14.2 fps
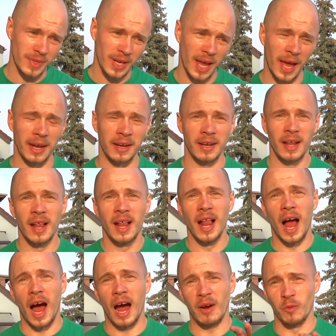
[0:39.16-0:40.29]
and
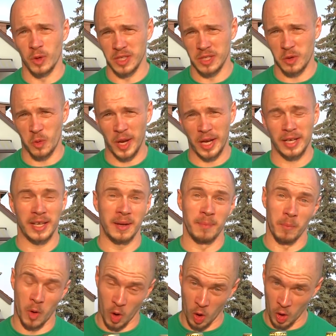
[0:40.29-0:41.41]
I will drink them
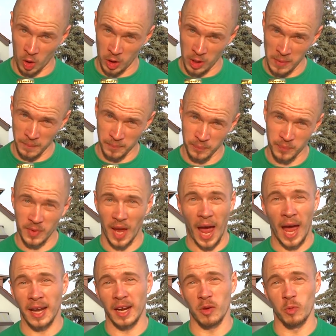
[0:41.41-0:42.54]
all
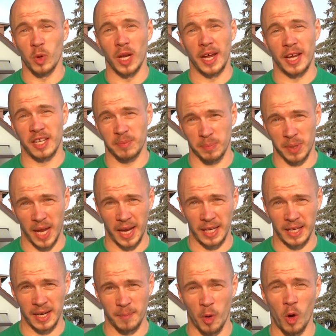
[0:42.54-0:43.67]
and I will
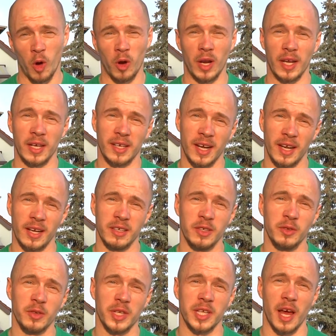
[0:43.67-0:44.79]
explain them all and tell
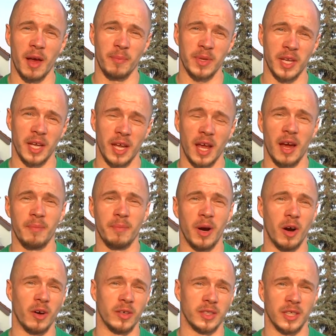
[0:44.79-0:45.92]
you something
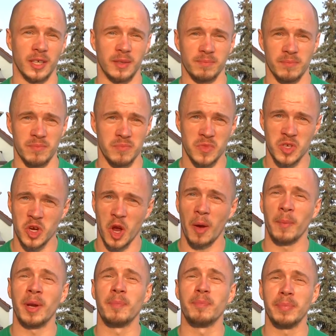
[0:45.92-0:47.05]
about
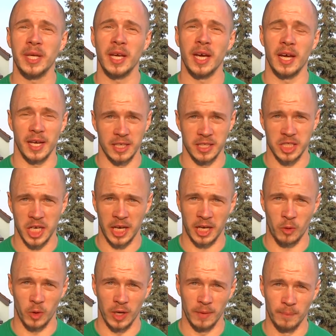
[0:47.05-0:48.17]
German beer in
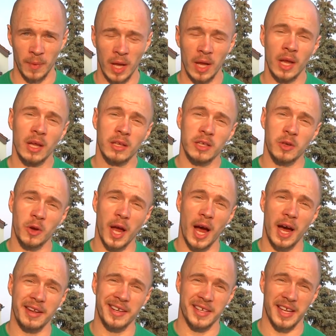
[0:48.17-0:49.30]
general. So
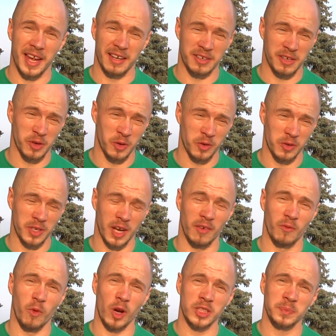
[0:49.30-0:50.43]
guys, stay tuned
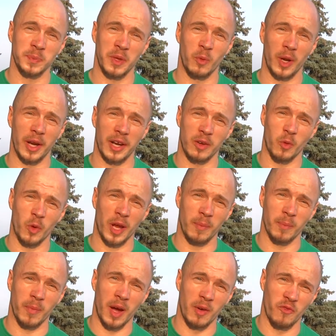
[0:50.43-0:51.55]
and watch me when I drink
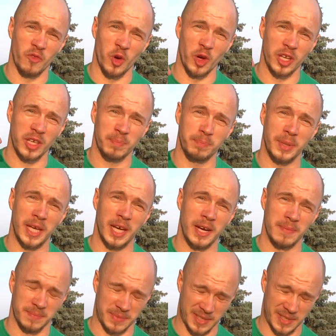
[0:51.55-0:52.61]
my first beer.